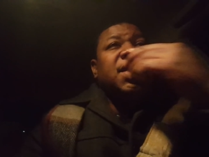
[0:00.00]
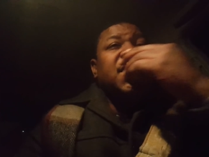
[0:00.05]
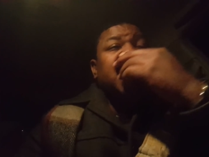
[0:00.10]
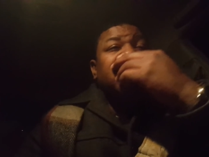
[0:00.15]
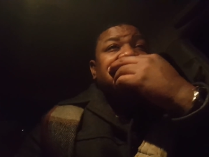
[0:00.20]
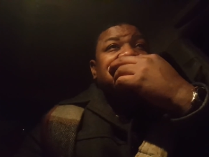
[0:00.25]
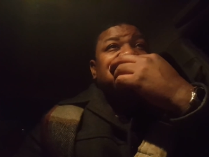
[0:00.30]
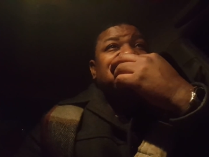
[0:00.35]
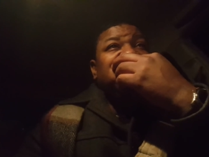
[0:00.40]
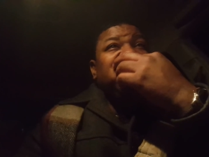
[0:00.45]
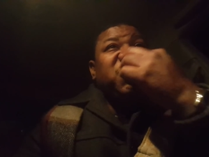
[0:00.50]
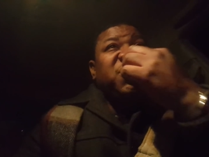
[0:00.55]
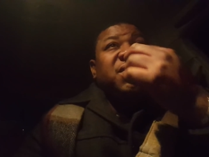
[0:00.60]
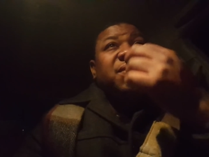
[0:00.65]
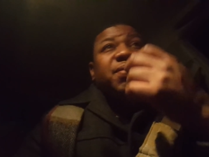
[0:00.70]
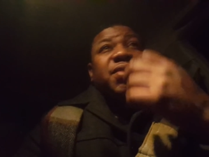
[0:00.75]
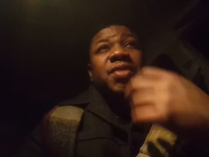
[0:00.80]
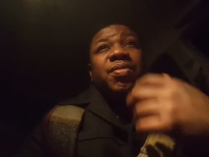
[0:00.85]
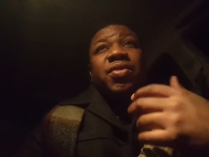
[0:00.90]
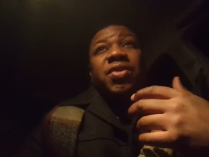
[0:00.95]
And she
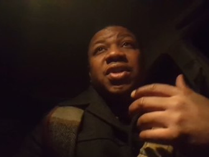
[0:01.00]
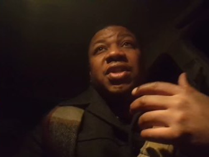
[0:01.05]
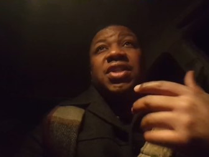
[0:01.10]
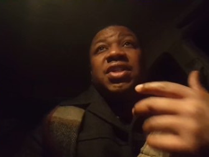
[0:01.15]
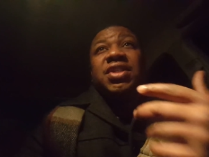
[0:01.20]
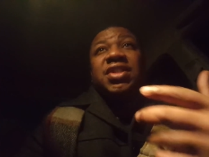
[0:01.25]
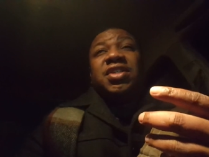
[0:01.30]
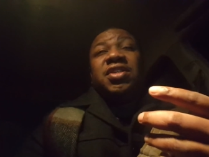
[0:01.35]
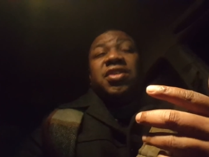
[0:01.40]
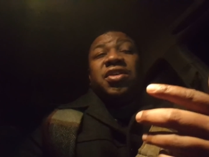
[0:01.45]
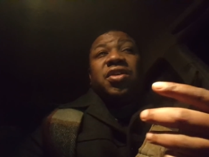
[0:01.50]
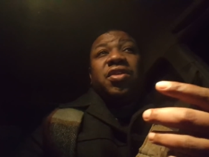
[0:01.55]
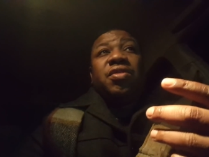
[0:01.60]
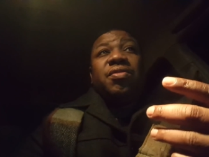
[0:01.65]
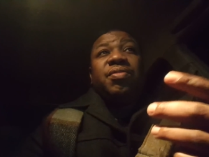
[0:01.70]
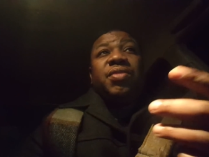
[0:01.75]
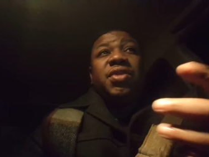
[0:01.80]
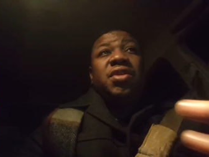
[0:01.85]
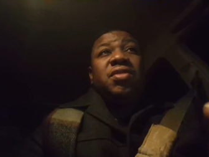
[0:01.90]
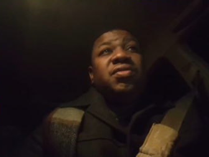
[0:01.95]
wanted people to listen to her
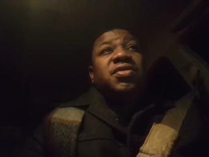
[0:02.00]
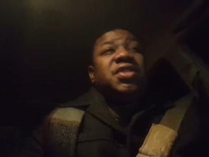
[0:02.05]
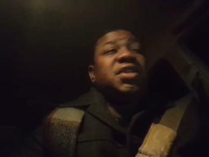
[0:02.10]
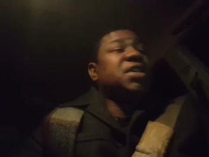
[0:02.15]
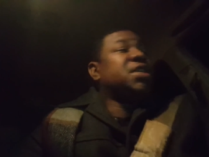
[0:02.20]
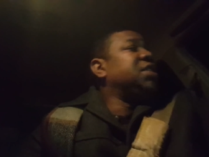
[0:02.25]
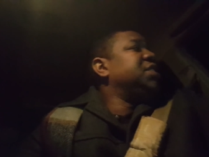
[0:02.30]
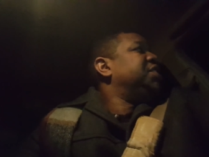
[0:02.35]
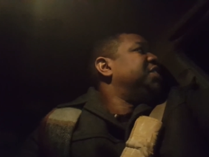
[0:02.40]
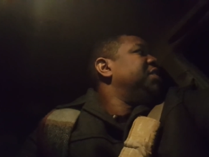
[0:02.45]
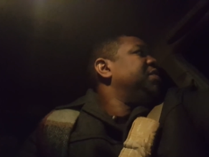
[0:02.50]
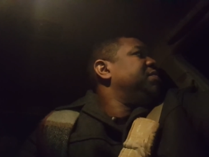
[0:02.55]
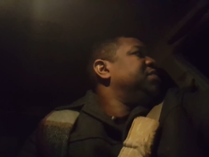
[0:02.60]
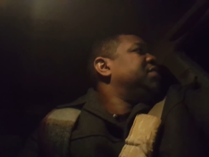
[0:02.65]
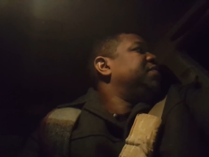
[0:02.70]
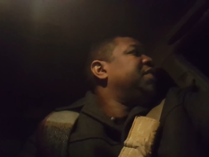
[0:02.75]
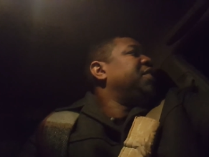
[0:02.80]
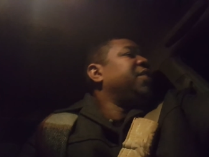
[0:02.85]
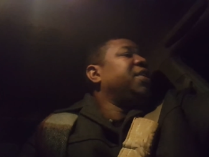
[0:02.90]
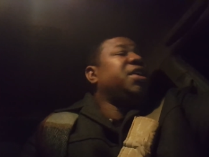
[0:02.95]
music, and she was
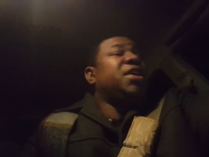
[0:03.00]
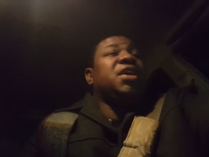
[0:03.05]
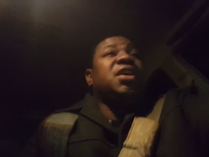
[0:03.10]
very